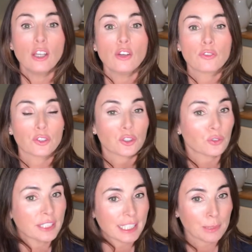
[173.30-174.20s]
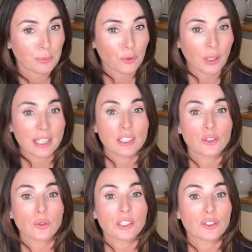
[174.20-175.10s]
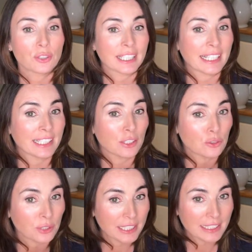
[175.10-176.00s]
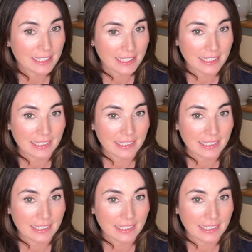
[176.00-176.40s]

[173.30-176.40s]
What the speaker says: For 3 days beforehand, don't drink any green tea.